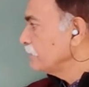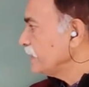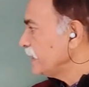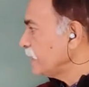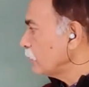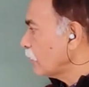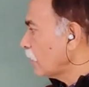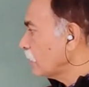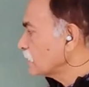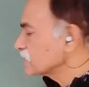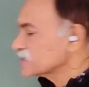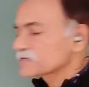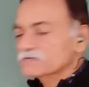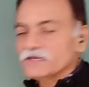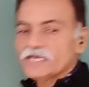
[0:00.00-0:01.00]
mean of
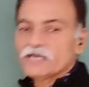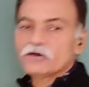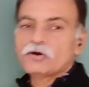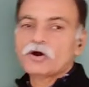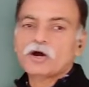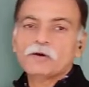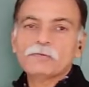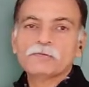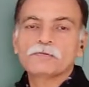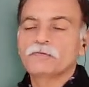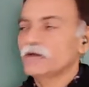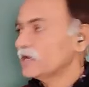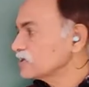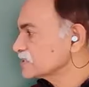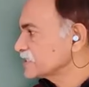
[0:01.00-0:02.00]
square of
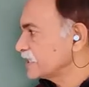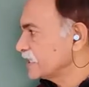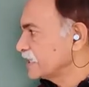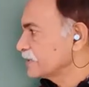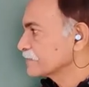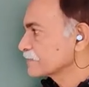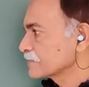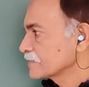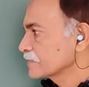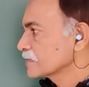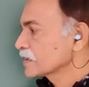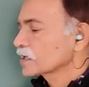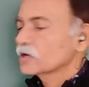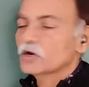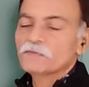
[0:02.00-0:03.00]
velocity
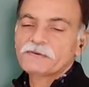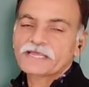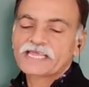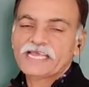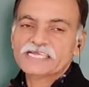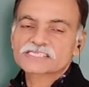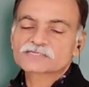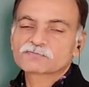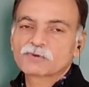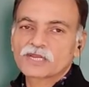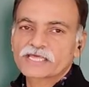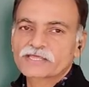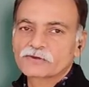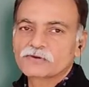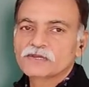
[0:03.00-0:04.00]
of a gas
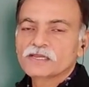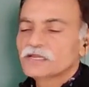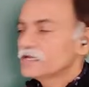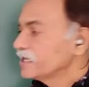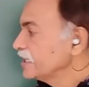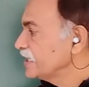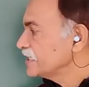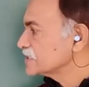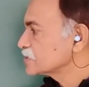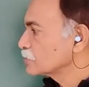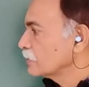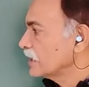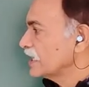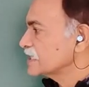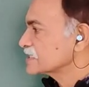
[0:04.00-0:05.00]
molecule is
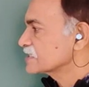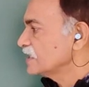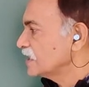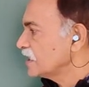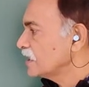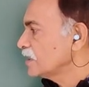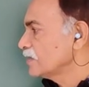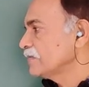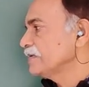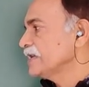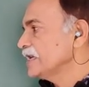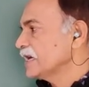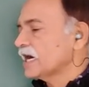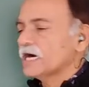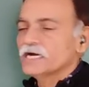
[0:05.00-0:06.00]
known as the
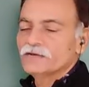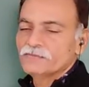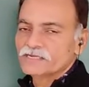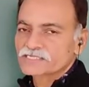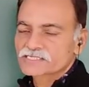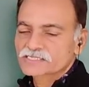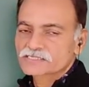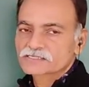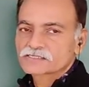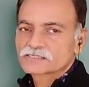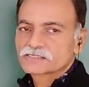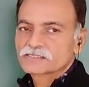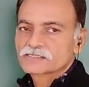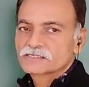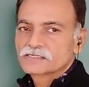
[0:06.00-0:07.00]
VRMS.
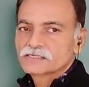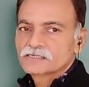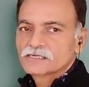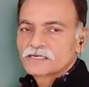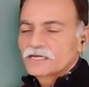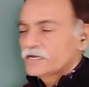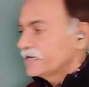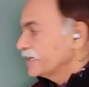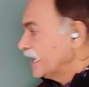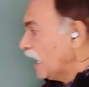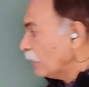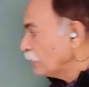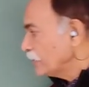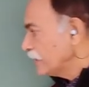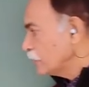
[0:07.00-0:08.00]

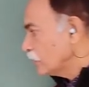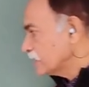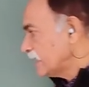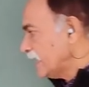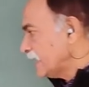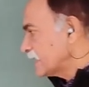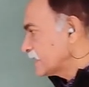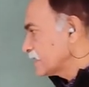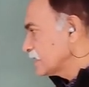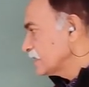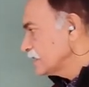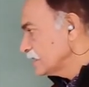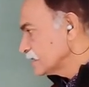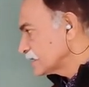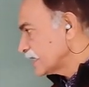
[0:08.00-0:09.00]
Now we know that
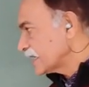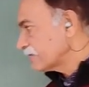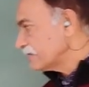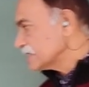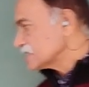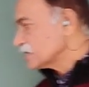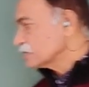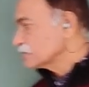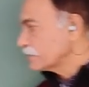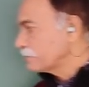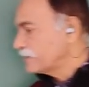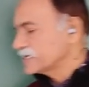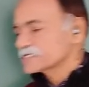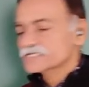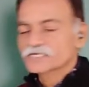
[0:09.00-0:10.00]
the equation of the
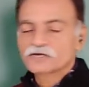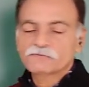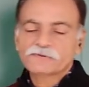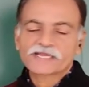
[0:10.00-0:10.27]
pressure of